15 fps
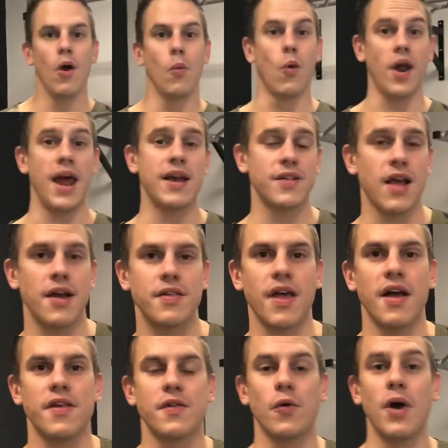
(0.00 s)
One exercise
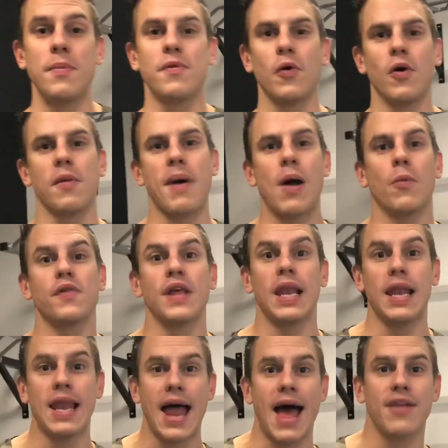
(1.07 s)
that I saw him talk about was a
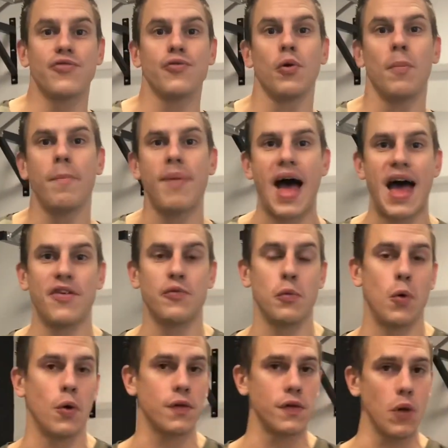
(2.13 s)
lateral band
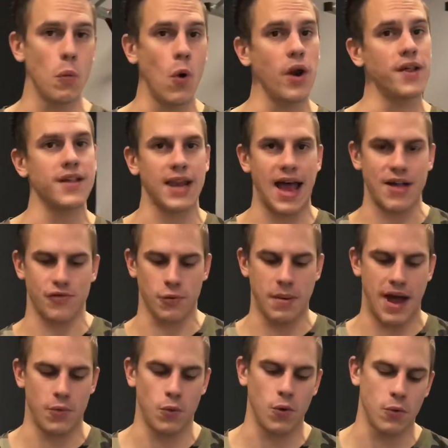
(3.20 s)
walk. So what is a lateral
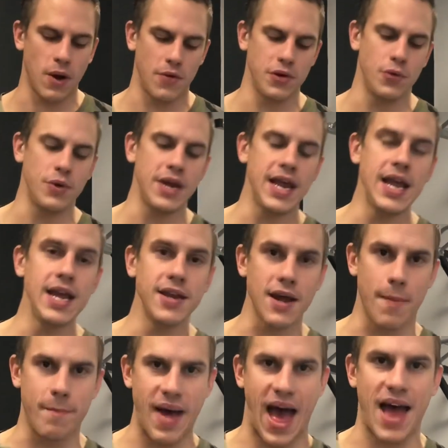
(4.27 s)
band walk? Well, you need
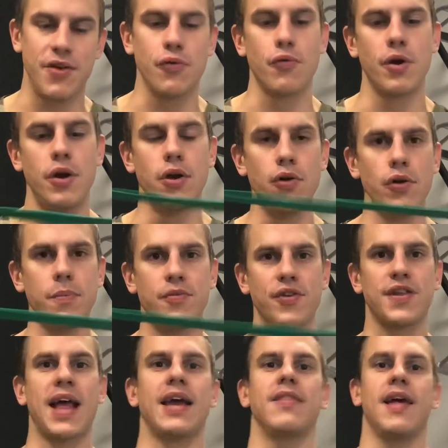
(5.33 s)
a band or a loop
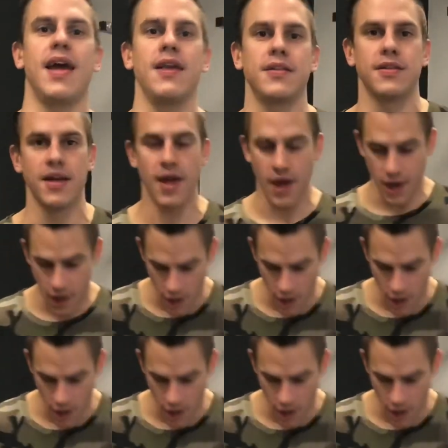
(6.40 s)
just like this.